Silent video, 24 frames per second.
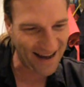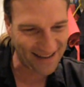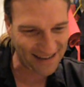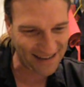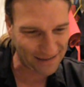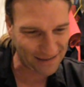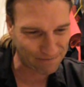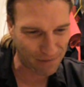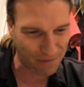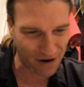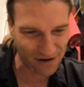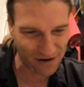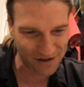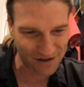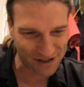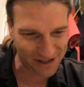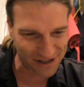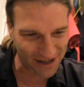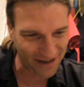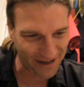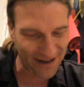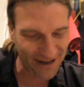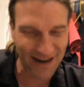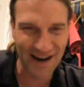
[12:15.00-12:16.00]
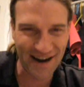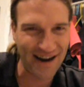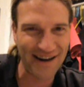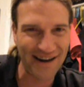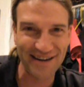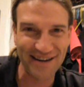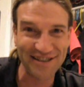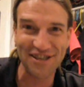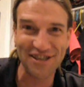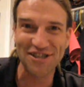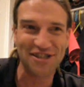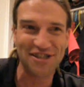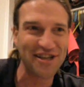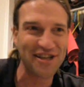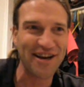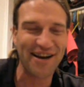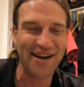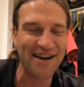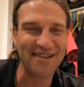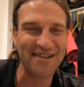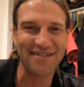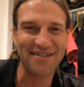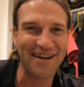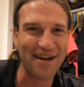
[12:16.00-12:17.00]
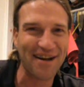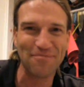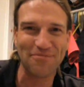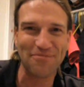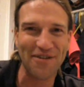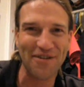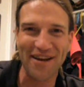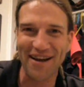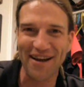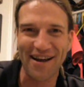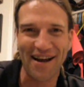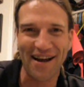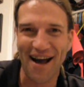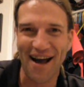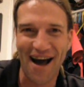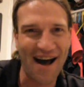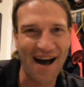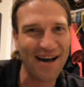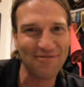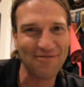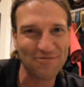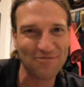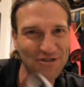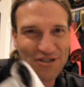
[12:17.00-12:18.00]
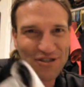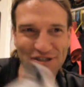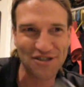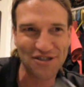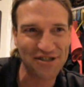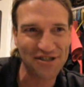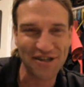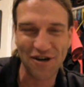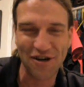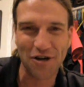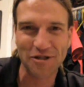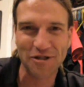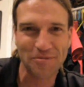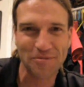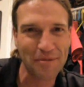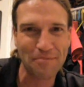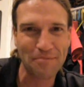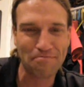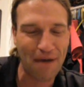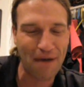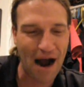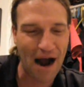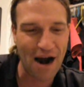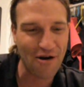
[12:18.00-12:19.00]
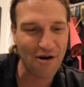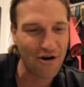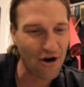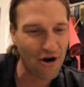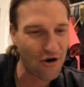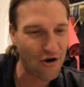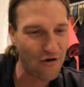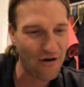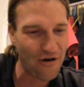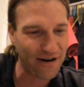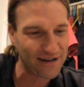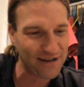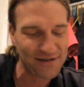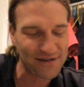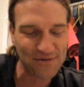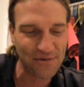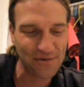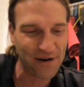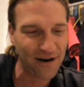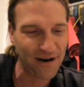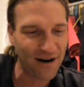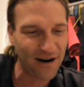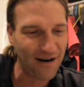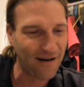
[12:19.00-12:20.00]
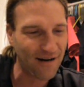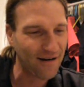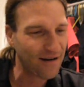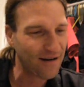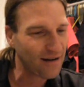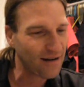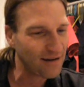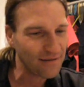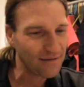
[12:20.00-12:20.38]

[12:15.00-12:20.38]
Let's burn shit. You just think, I'm thinking God was just the ultimate pyro, I swear.